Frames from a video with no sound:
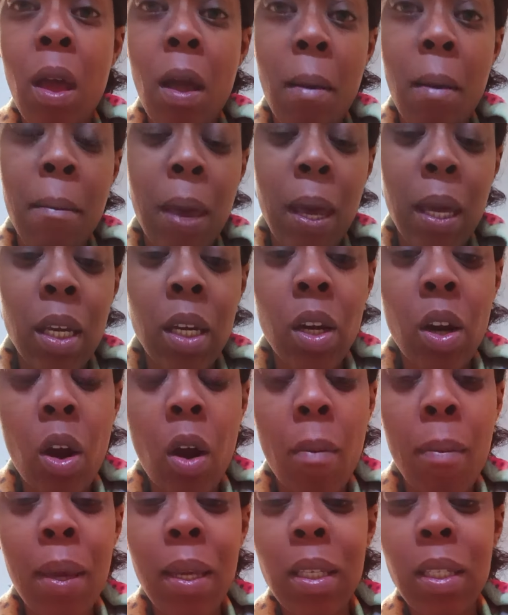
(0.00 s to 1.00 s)
Making it all
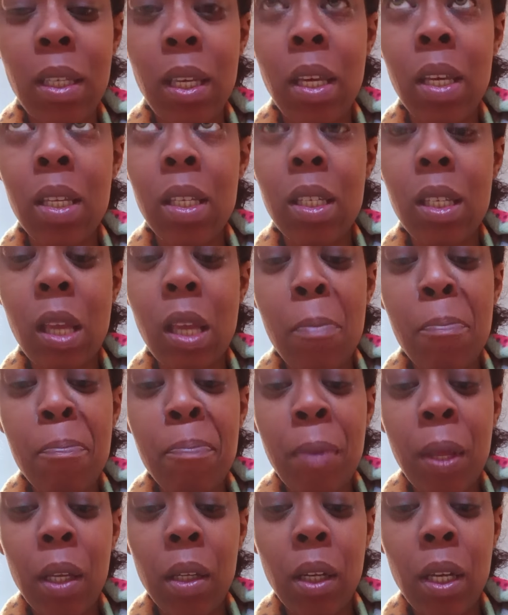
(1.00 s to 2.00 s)
make sense.
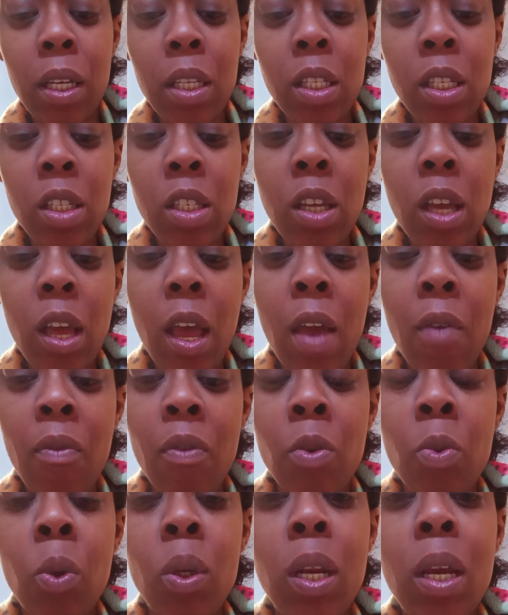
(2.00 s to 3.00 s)
Listen to
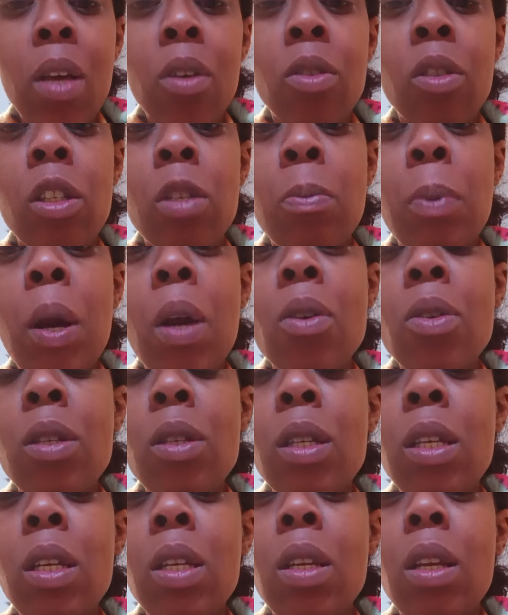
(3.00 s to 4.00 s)
everyone else. This
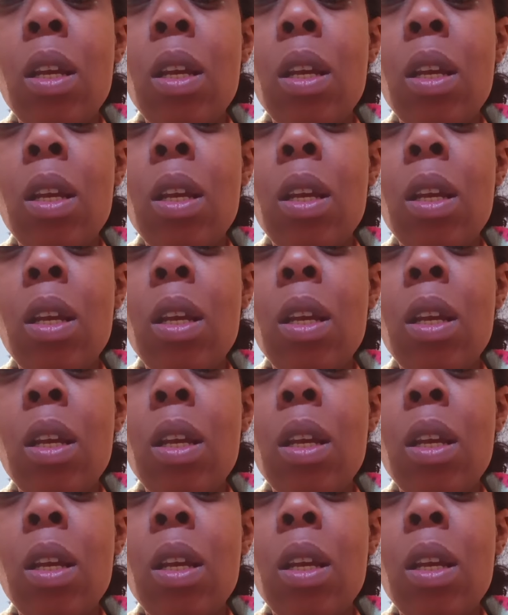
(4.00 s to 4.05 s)
person